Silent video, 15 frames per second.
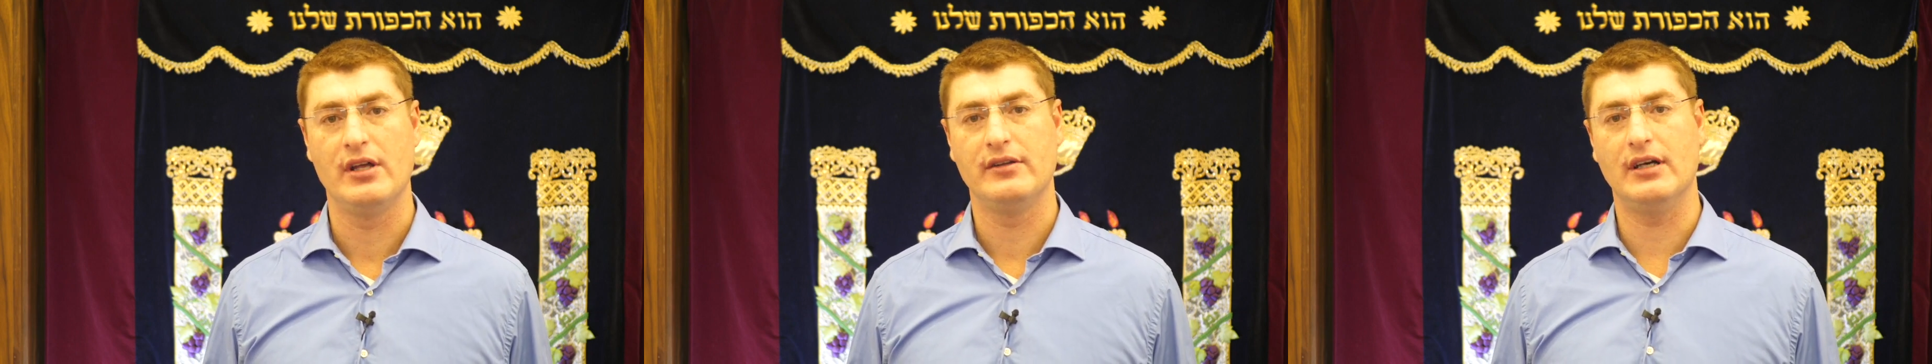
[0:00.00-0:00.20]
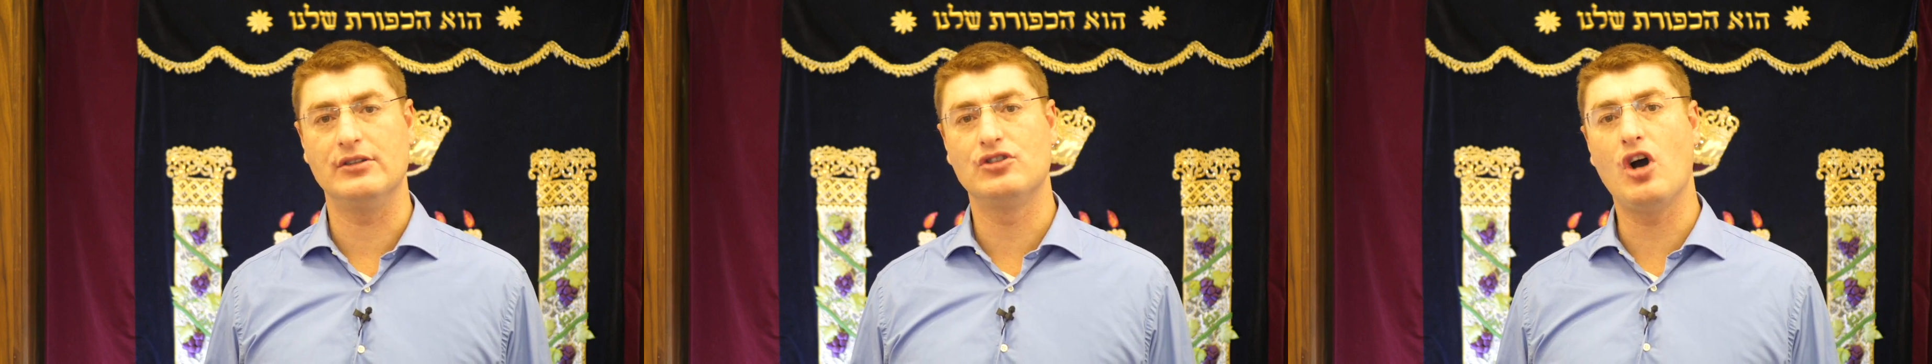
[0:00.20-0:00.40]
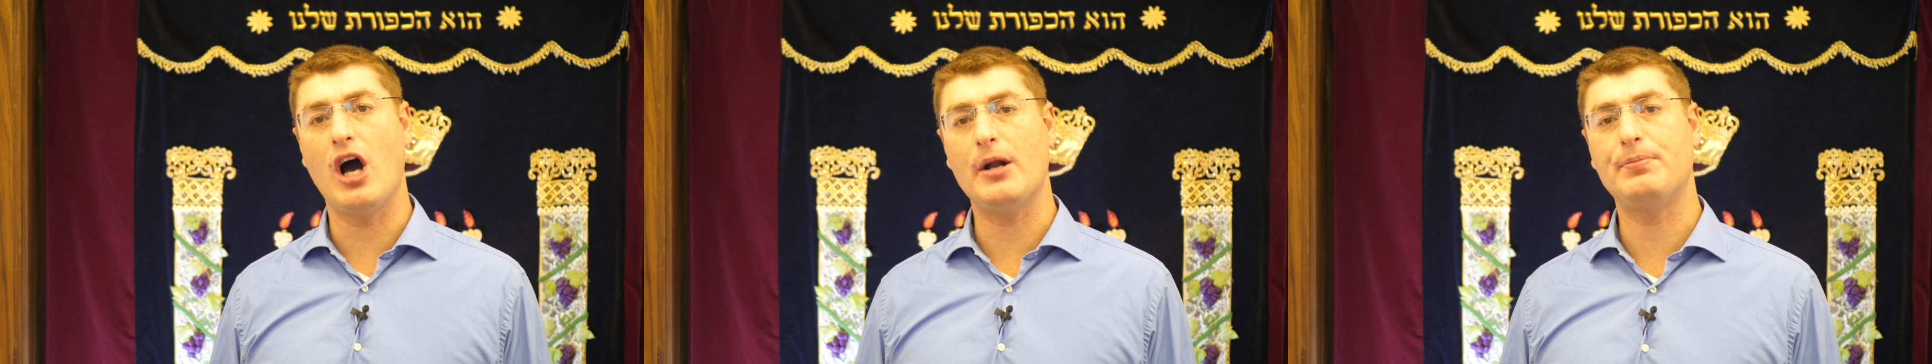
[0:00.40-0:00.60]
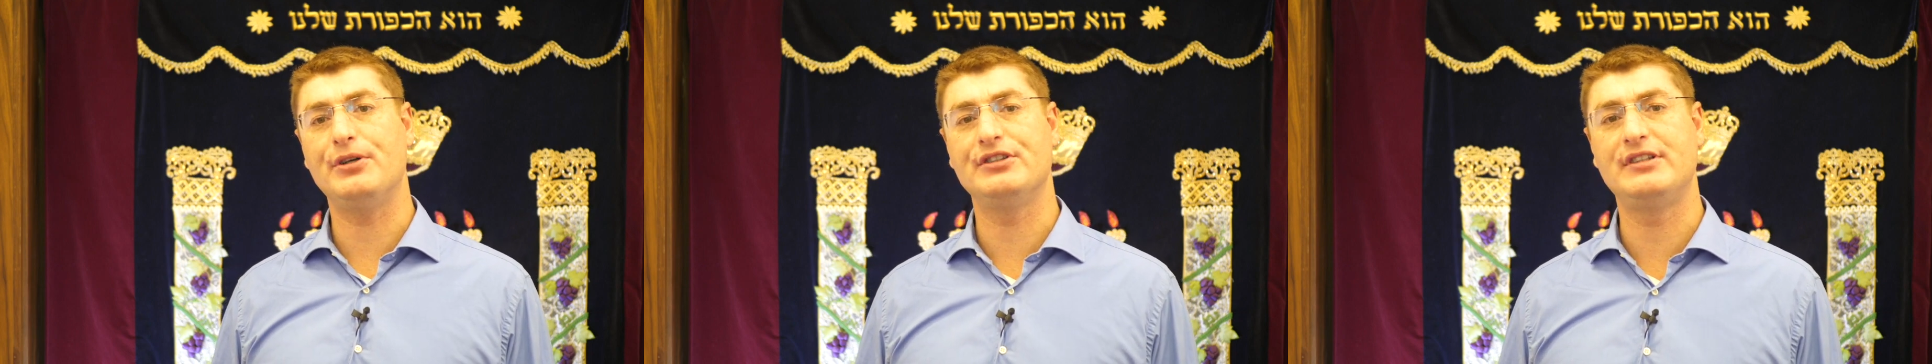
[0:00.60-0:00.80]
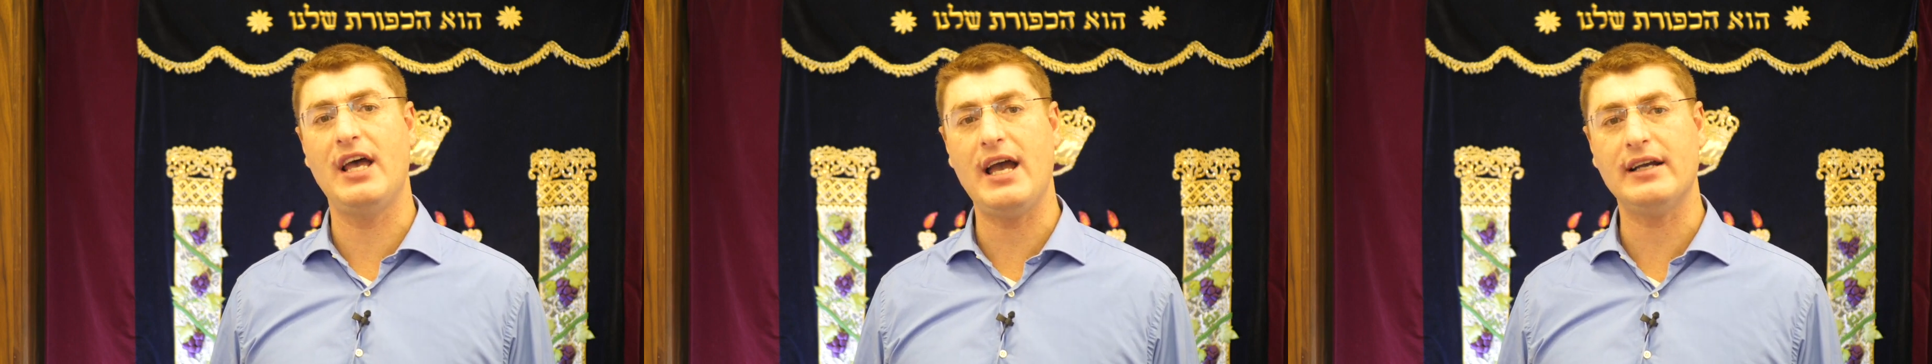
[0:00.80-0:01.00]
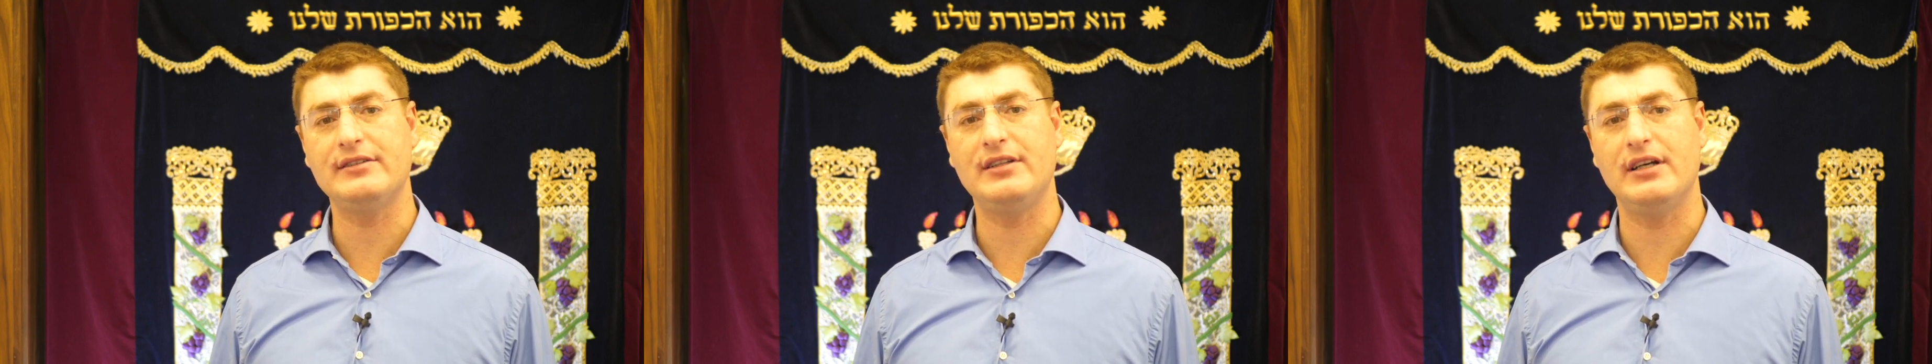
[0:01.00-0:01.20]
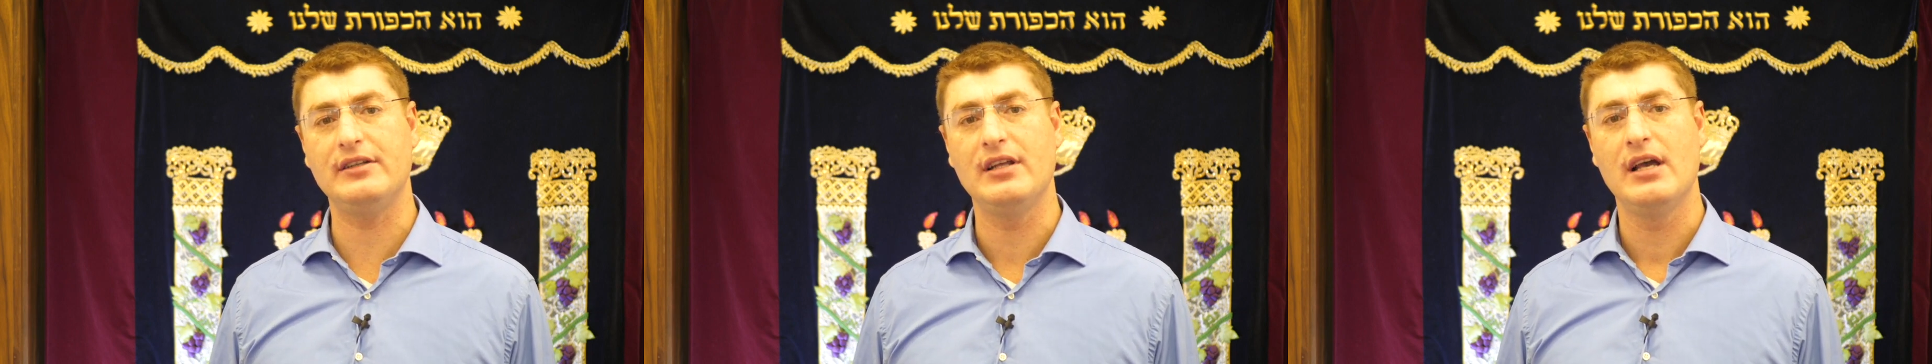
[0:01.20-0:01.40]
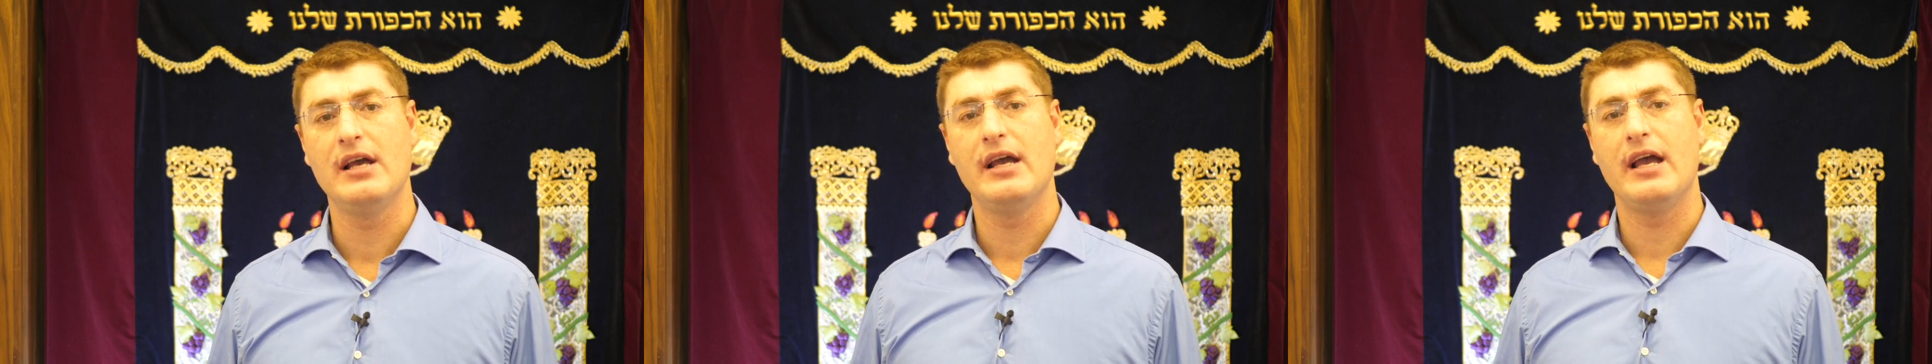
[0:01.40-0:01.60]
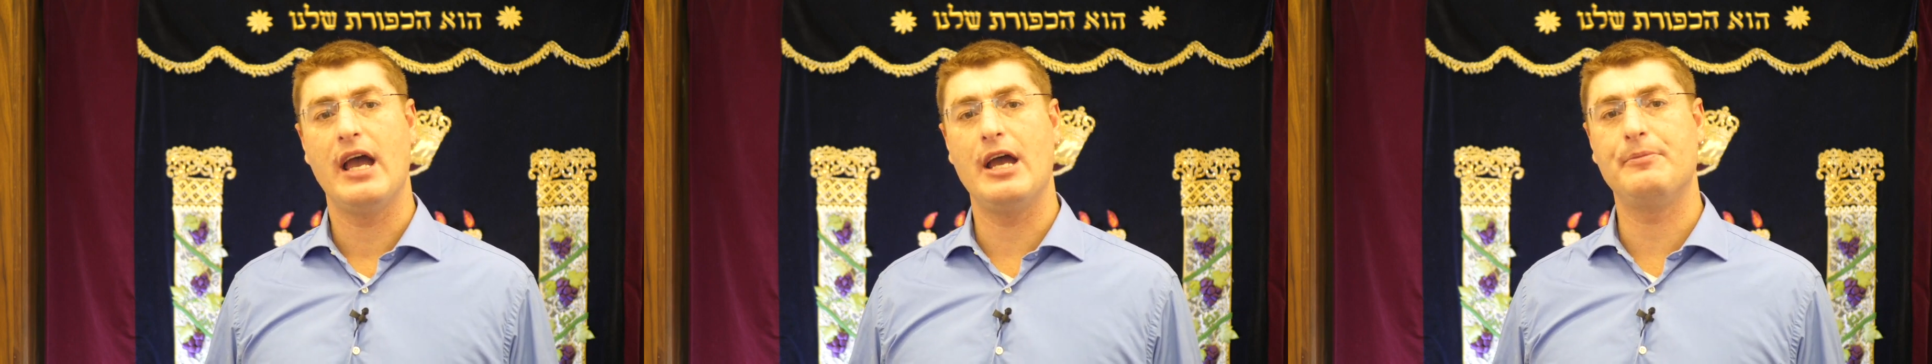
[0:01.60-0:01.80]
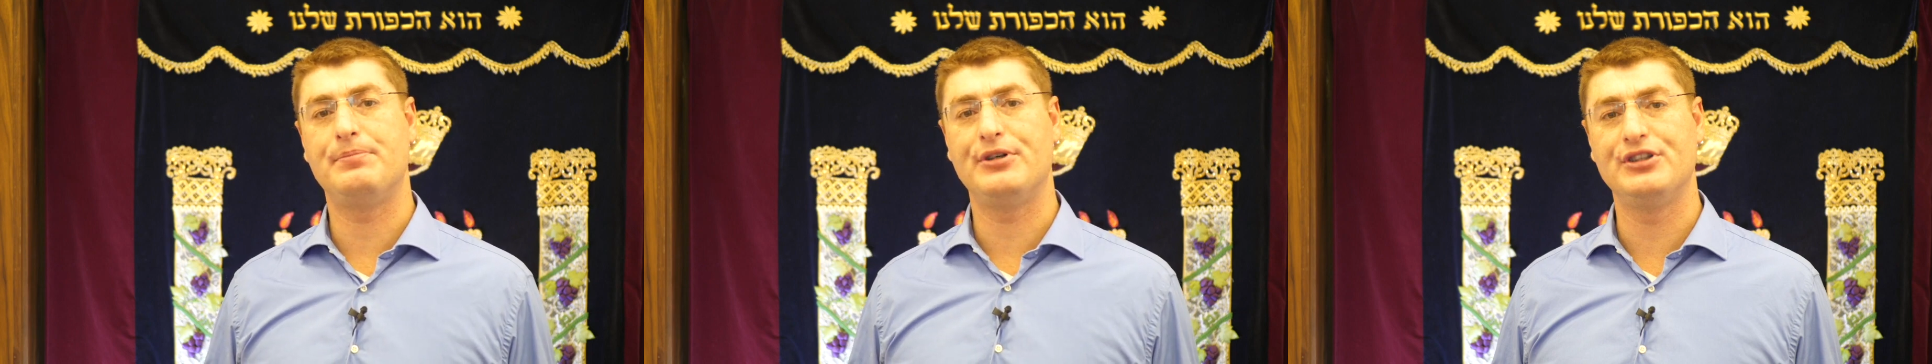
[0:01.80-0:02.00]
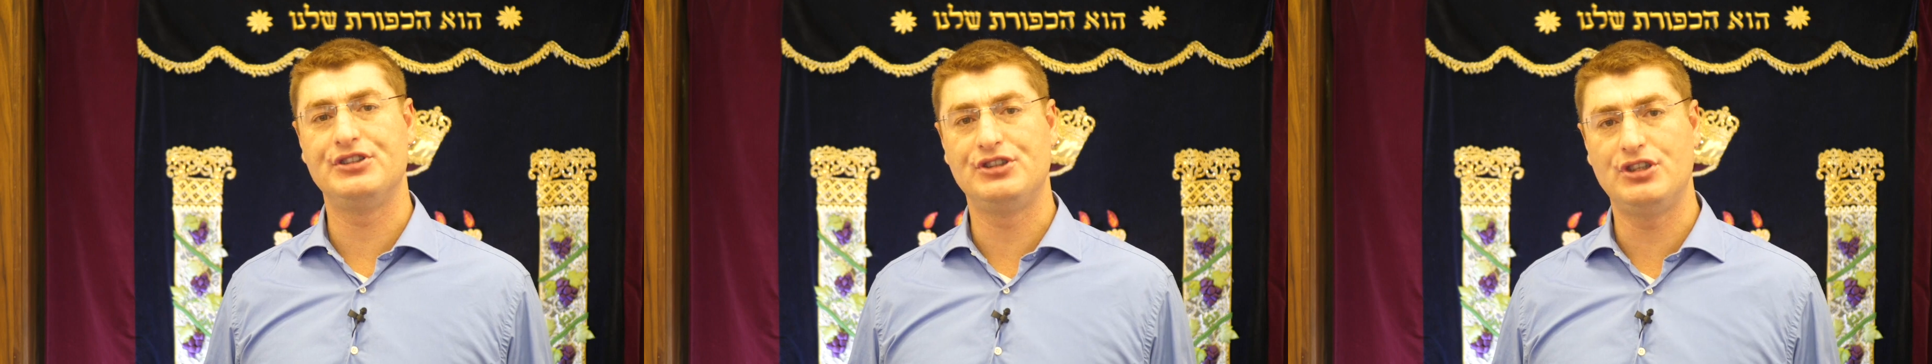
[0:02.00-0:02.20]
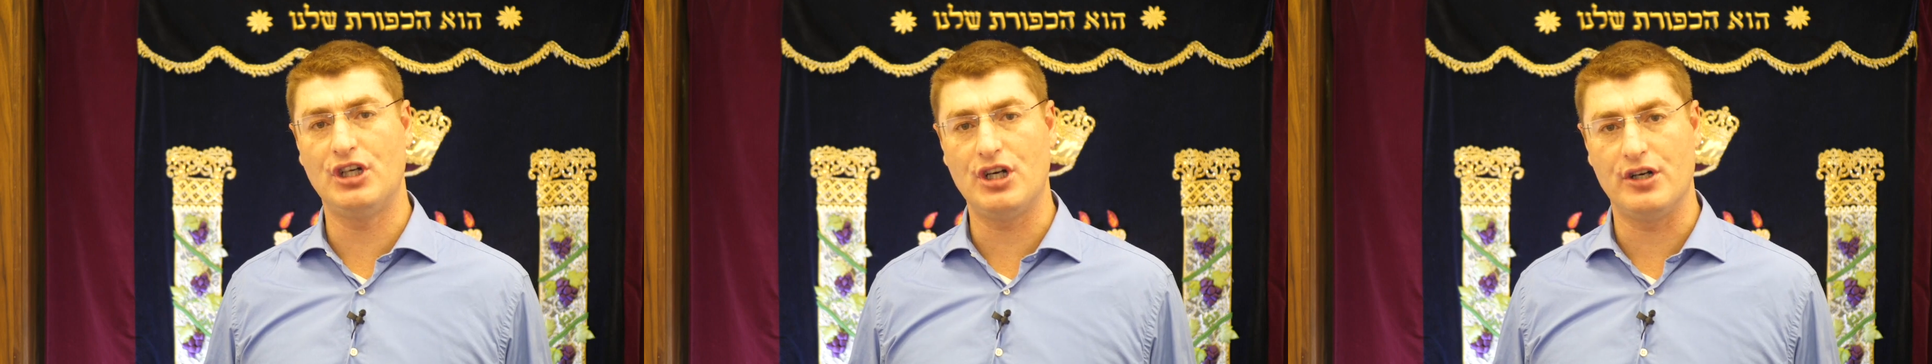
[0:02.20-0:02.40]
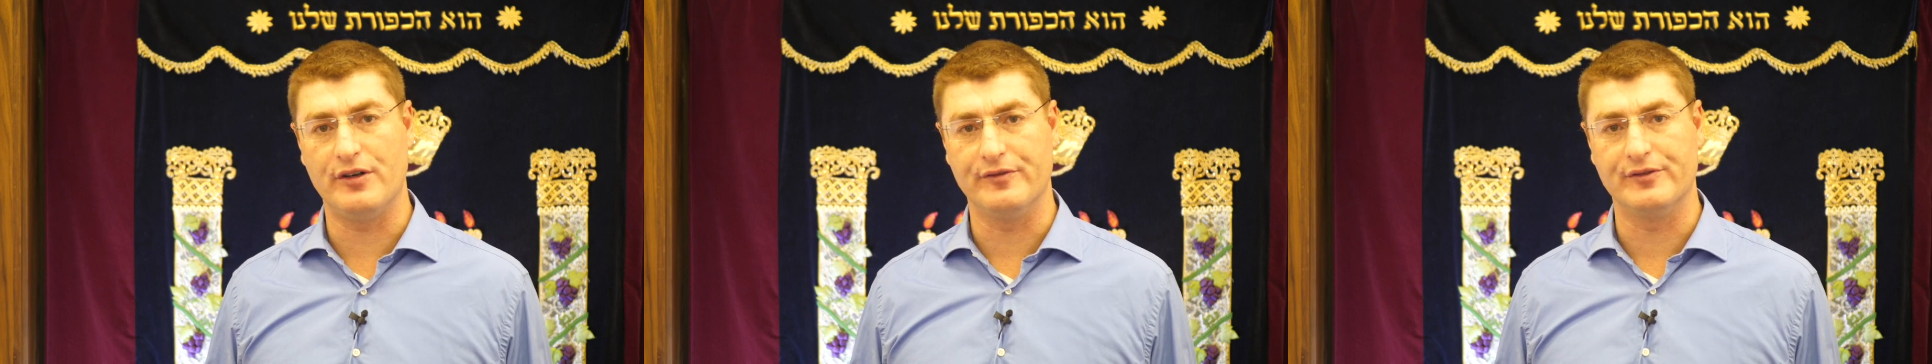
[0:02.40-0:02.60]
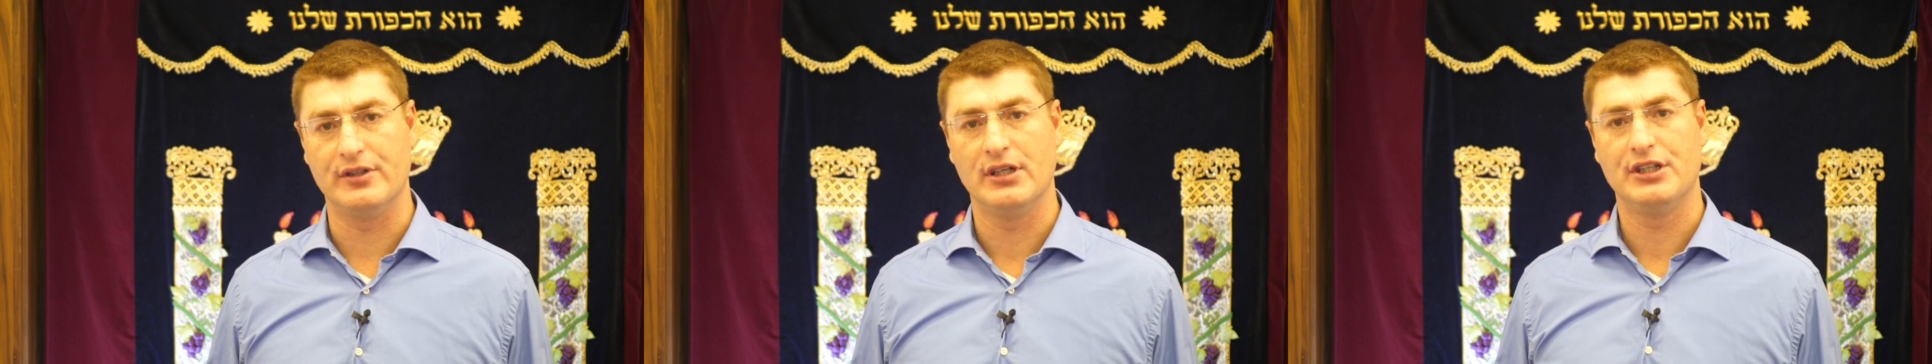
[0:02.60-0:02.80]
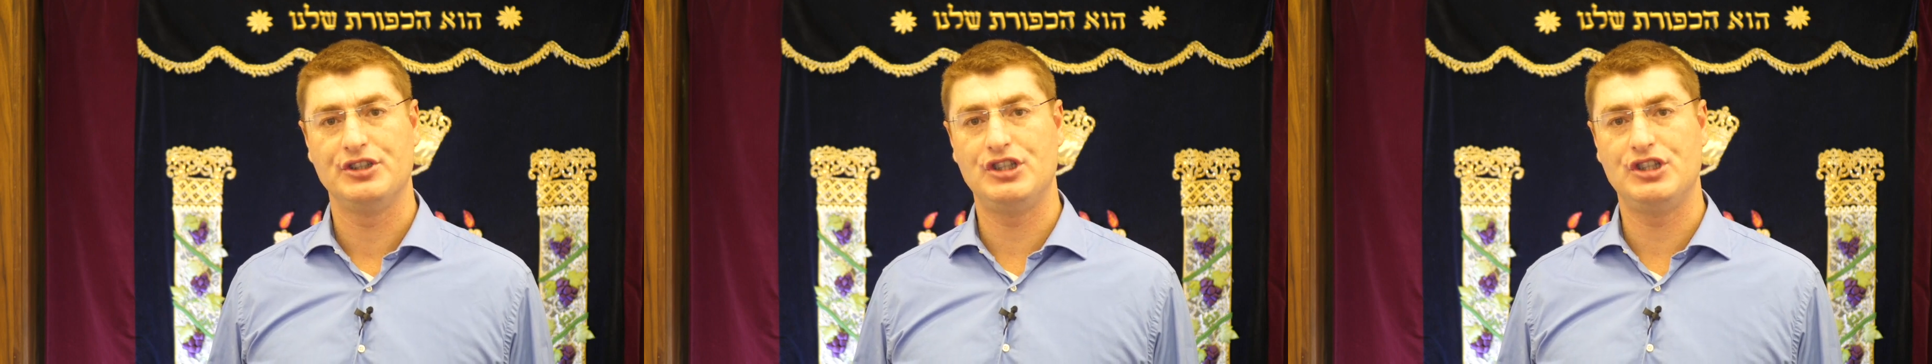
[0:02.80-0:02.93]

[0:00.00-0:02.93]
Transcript: that God protected and preserved